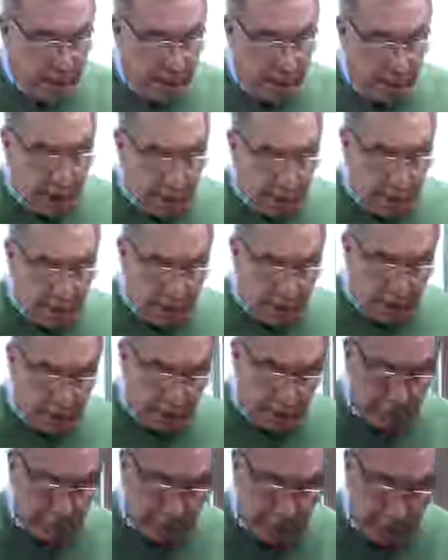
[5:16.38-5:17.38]
Even at
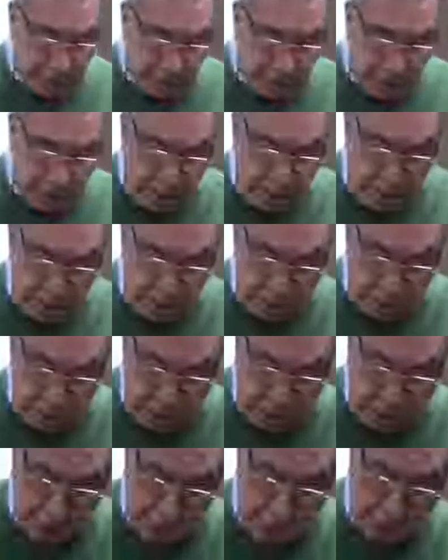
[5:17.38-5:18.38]
this stage, Ogden
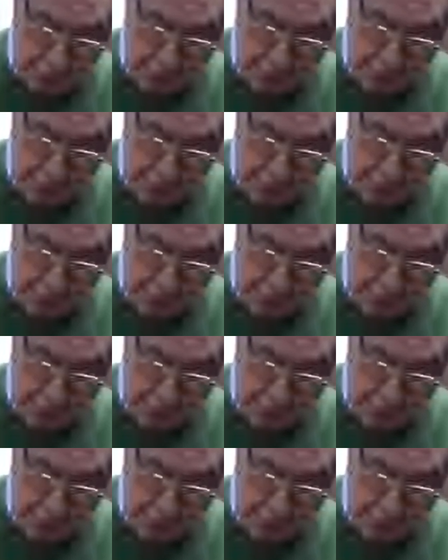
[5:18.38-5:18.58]
shows a